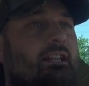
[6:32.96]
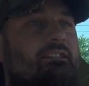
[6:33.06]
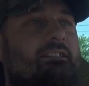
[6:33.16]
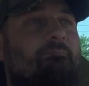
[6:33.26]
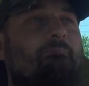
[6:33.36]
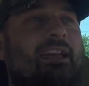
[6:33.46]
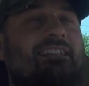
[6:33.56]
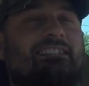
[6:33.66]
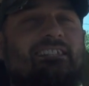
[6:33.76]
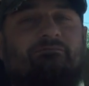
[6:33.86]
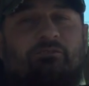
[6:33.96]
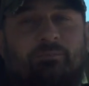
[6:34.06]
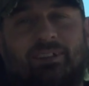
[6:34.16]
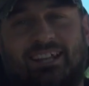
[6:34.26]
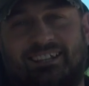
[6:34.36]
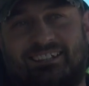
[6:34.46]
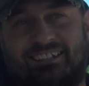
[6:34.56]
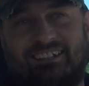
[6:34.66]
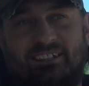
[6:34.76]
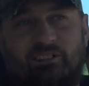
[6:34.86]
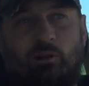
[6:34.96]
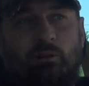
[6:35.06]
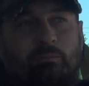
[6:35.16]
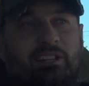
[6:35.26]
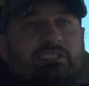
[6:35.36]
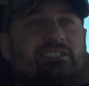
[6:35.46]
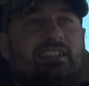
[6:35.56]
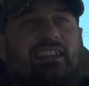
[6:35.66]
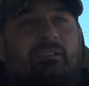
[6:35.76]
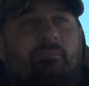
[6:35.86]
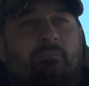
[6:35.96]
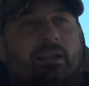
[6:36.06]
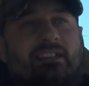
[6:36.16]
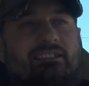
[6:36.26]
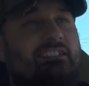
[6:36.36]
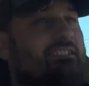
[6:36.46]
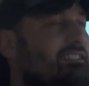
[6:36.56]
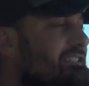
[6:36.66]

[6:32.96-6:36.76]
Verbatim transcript: It's medicine for me. Go to me is like get my medicine.